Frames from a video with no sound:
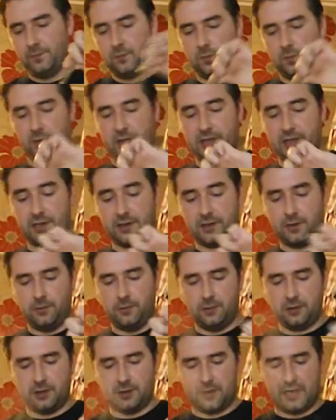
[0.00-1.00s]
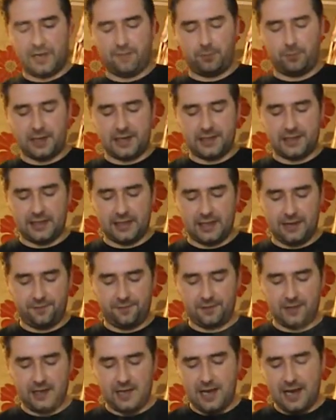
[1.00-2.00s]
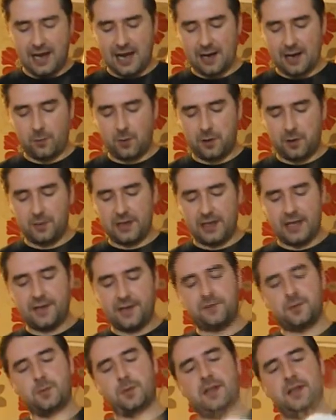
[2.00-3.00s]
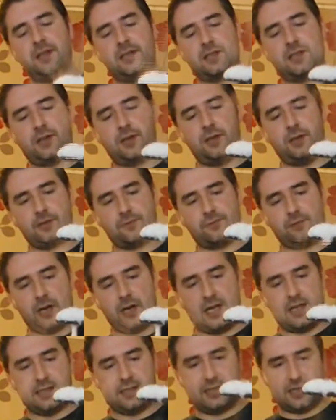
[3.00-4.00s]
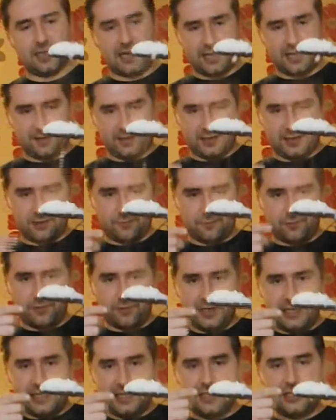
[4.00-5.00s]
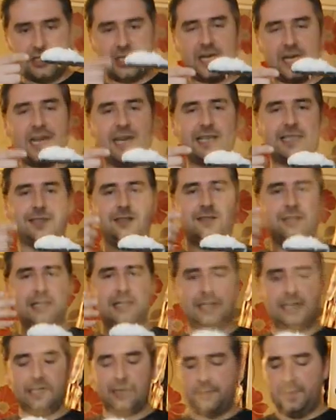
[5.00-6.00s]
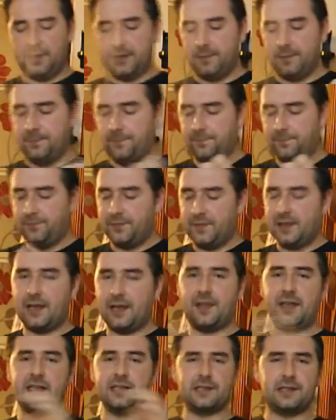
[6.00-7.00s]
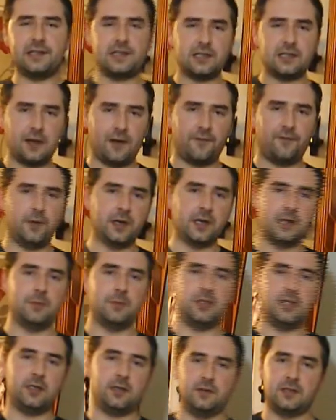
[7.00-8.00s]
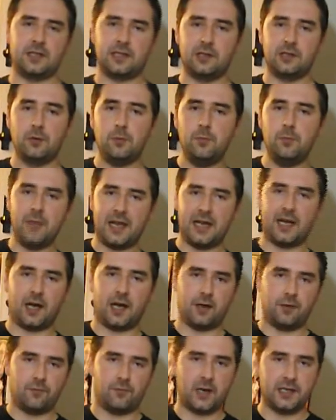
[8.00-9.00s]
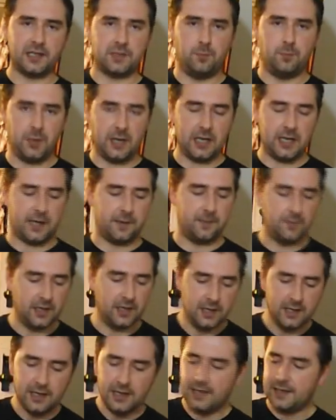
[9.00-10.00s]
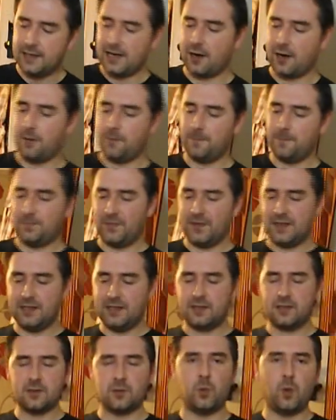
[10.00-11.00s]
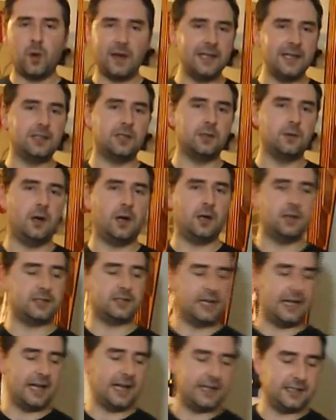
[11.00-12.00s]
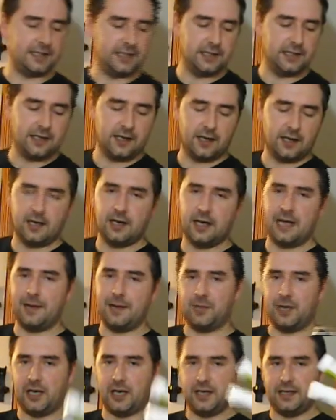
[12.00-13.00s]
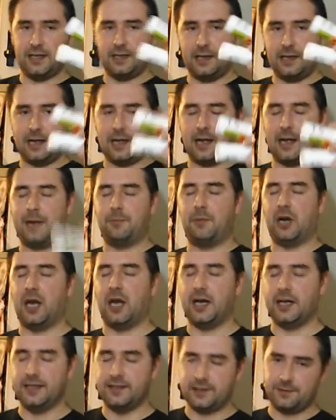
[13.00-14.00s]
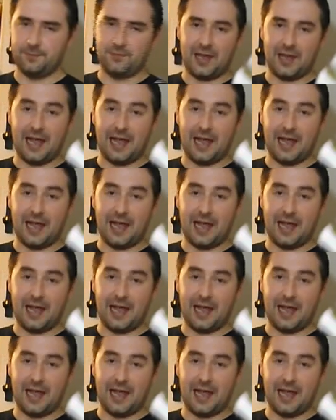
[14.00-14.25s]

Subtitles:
which is cool because we have plenty left. And what we're left with is cooked rice and this really gelatinous liquid. Now that's the stuff we're going to be using to make our rice beer. Now, this is way too hot to add in our amylase